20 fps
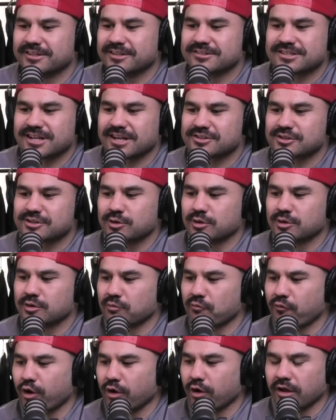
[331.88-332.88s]
such a good,
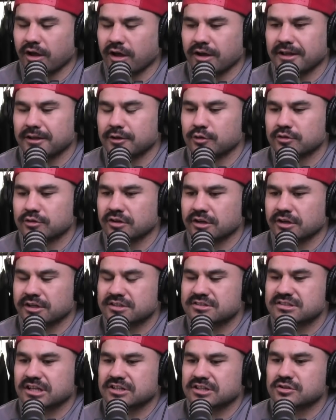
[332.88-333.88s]
it looks like it's
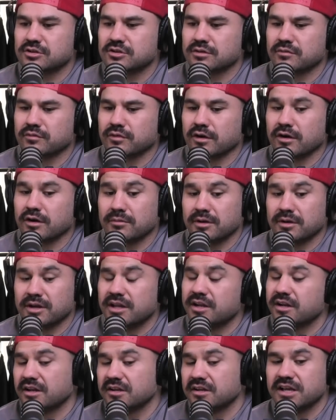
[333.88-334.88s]
such a good environment.
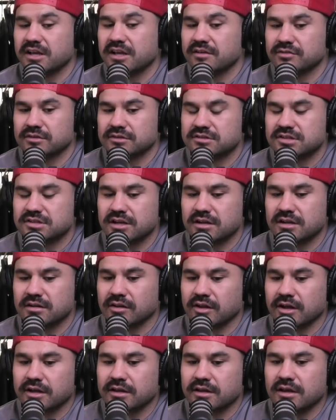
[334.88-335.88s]
And he even said it
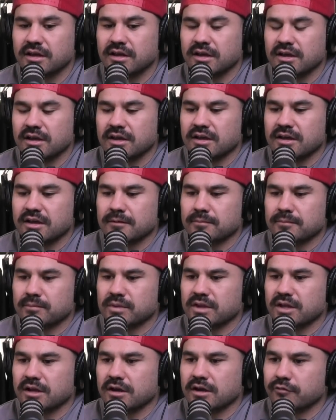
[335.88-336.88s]

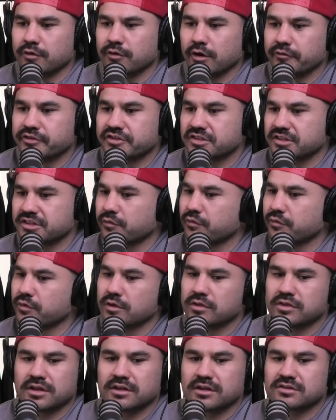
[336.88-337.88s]
obviously a few
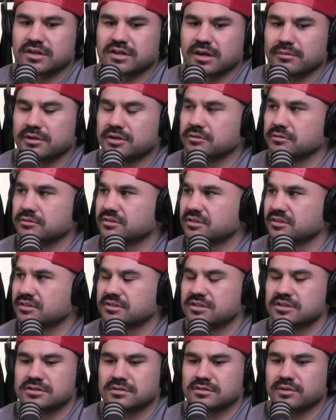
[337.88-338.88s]
things come into his
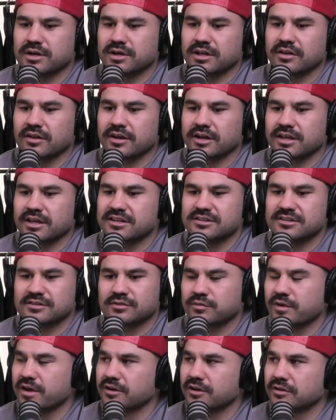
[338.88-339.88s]
decision, but he just
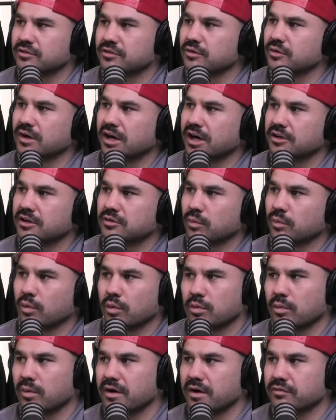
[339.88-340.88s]
found it too hard to walk
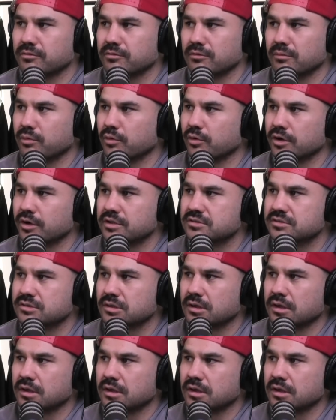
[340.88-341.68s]
away from the boys.